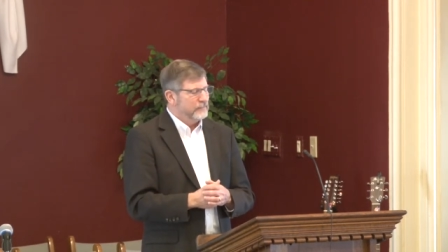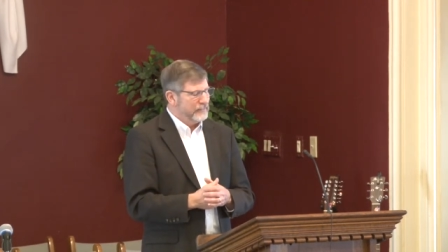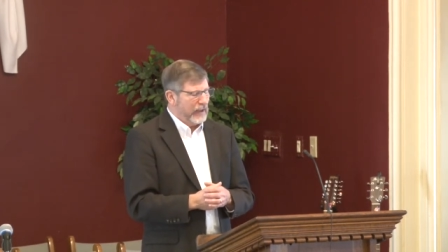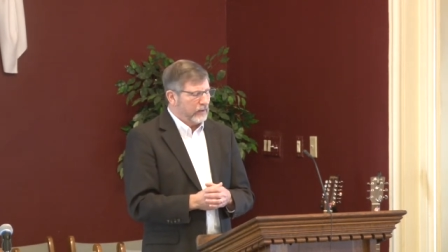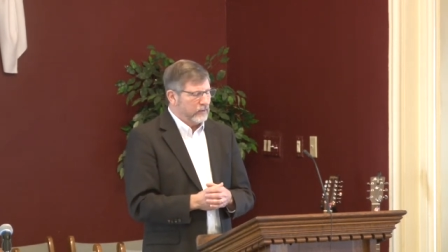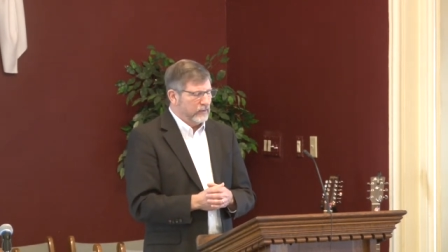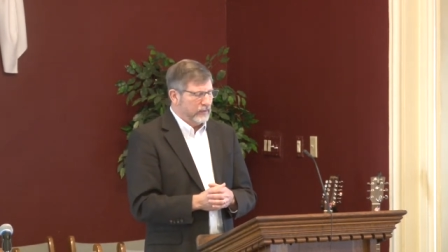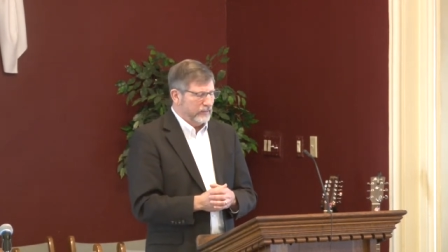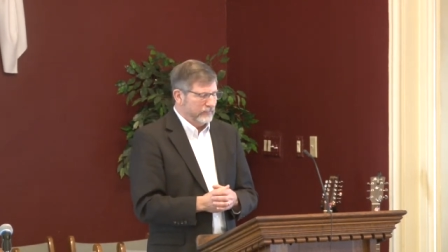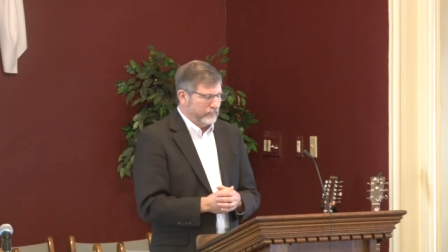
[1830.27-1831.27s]
Not
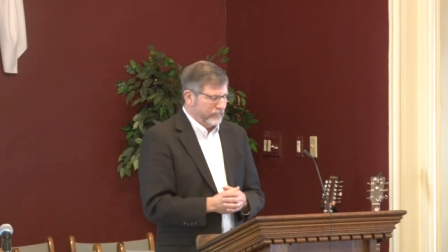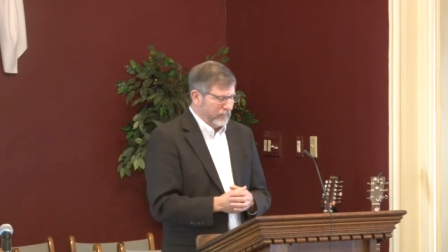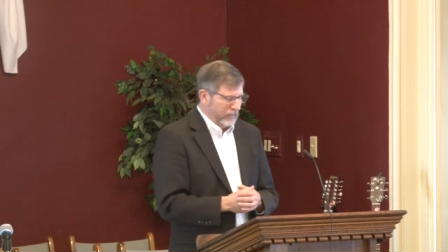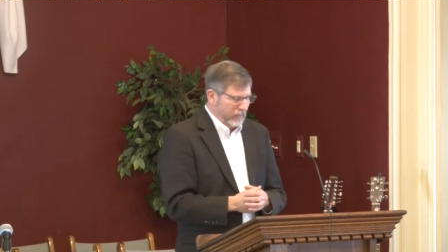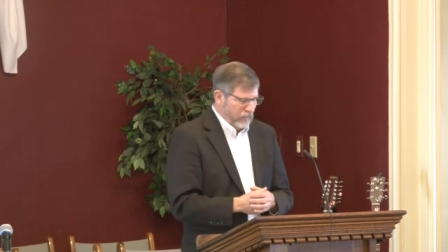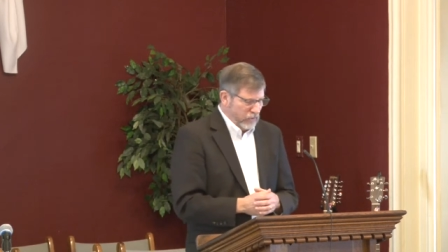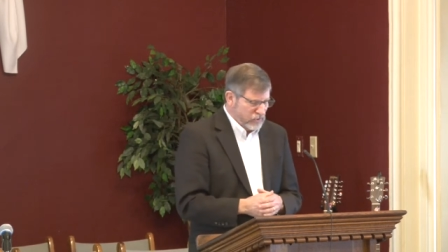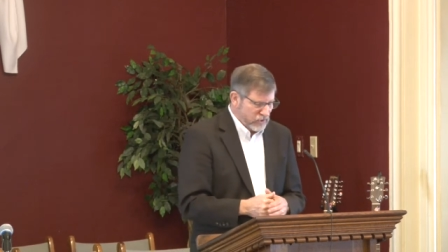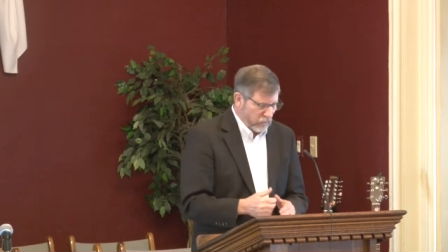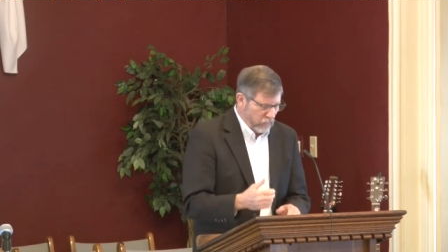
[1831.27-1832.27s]
good.
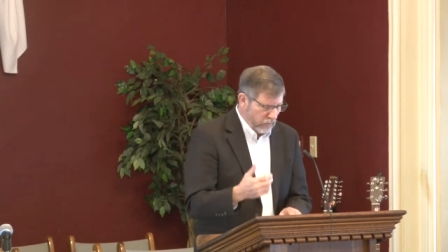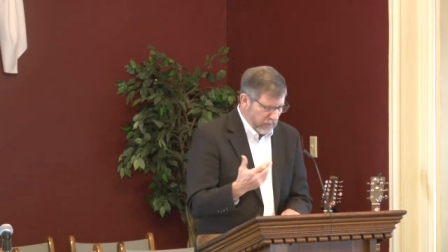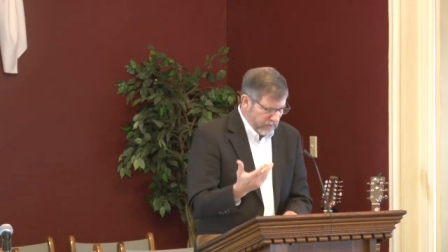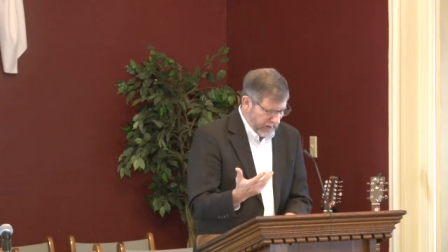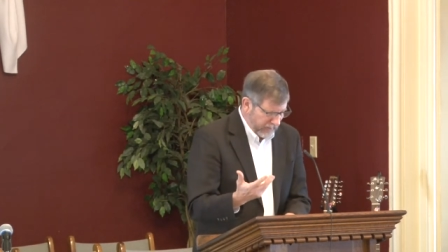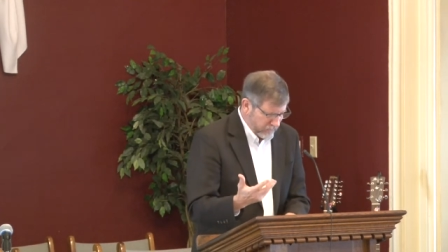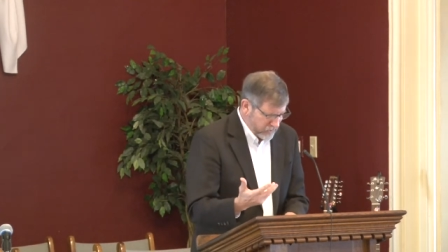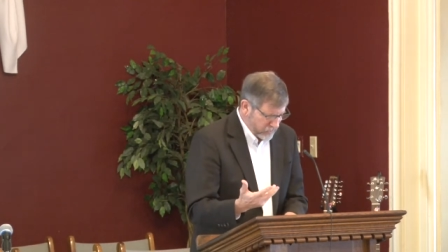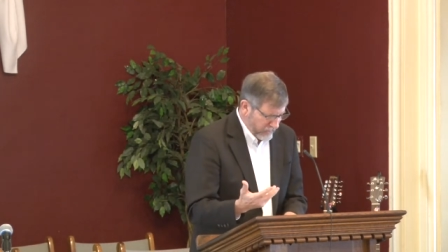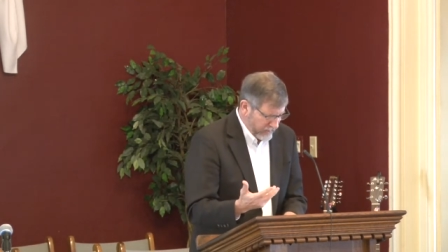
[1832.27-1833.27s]
So, uh, not
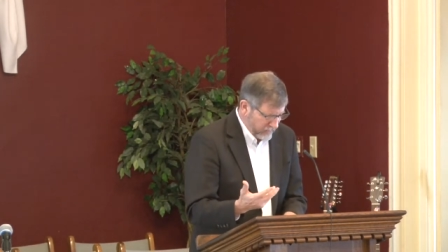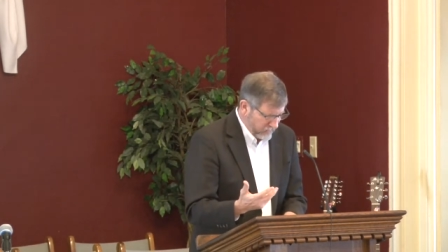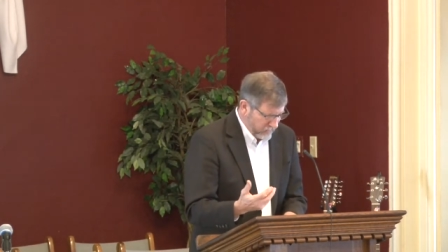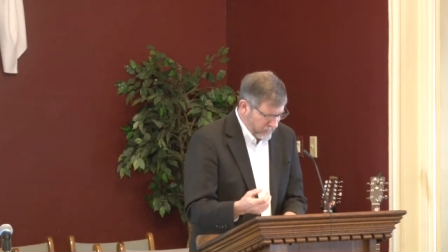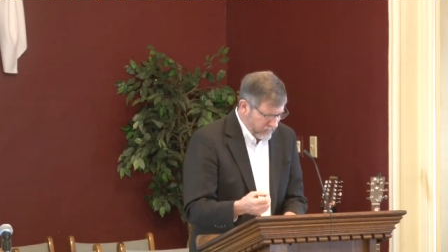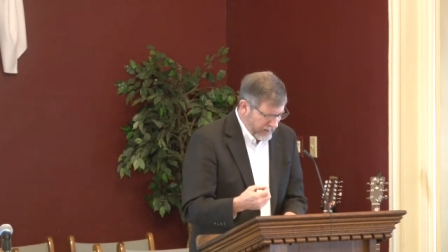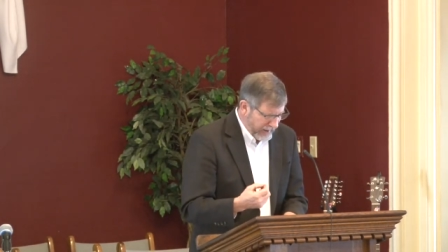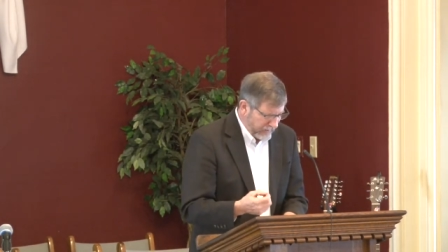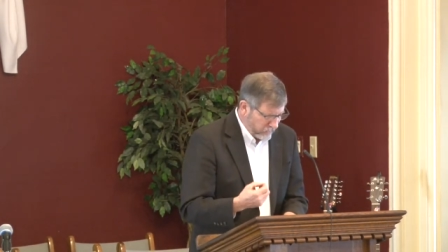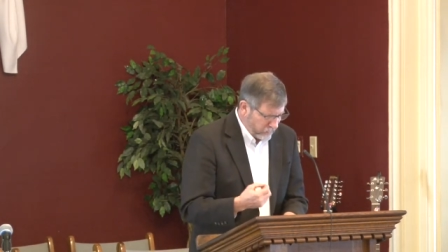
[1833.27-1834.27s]
a striker,
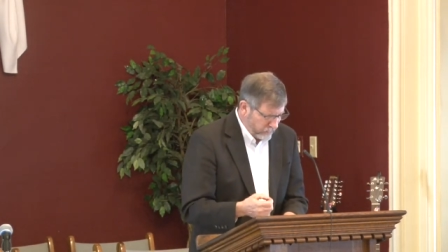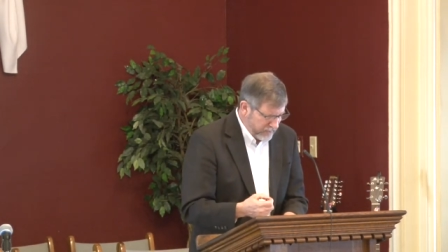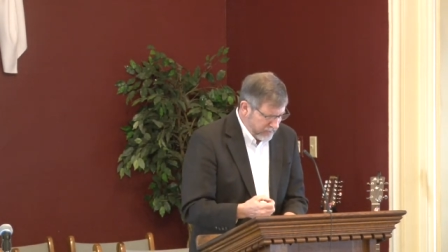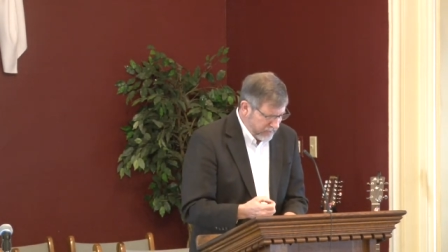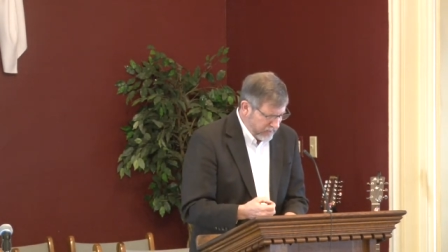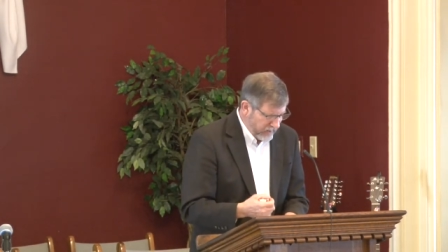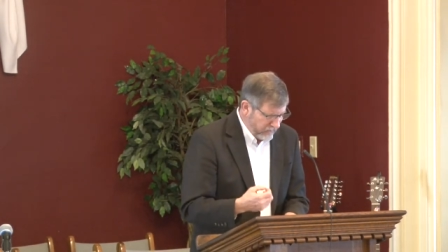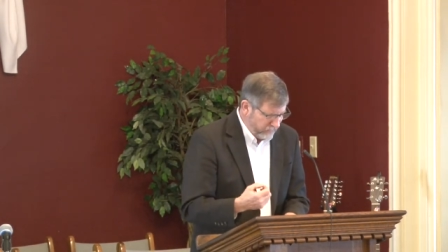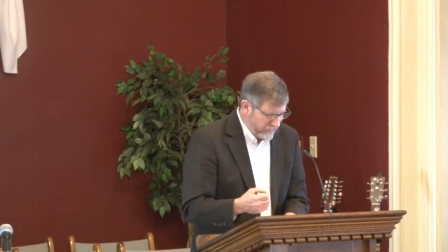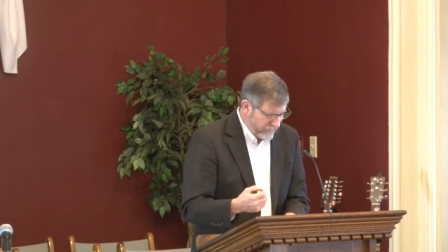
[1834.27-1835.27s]
not greedy
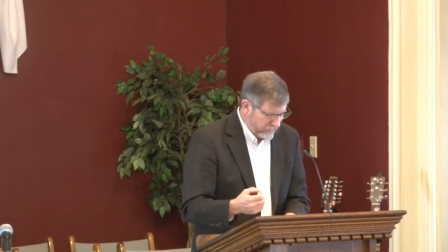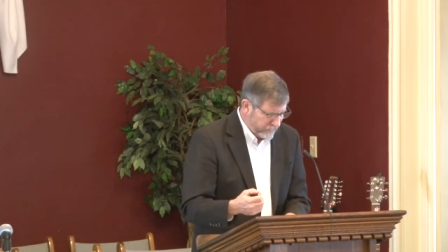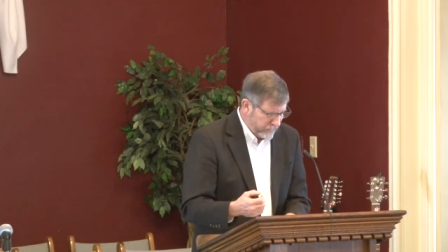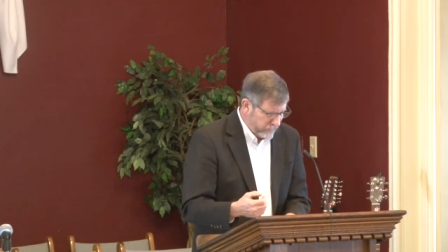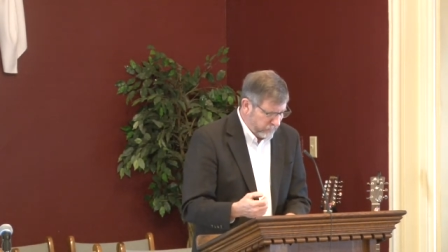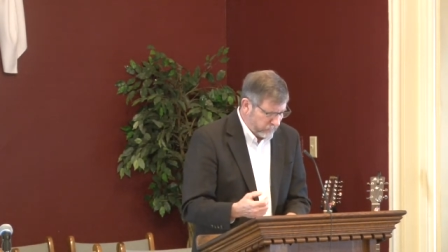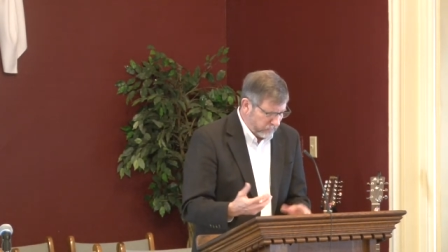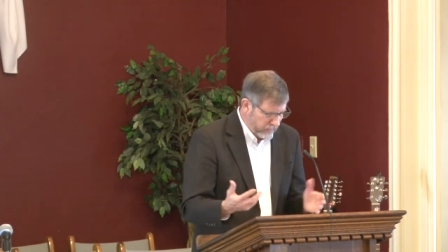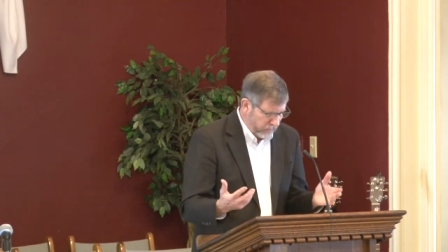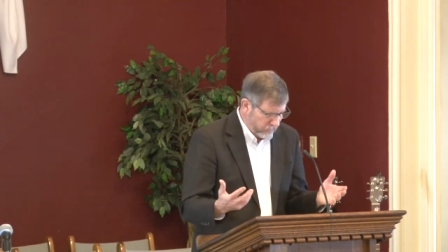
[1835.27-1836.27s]
of filthy lucre.
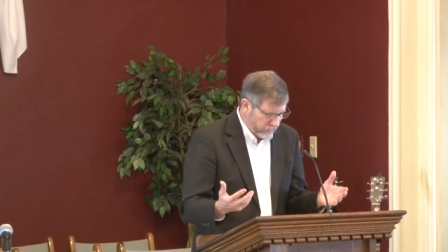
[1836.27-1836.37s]
In other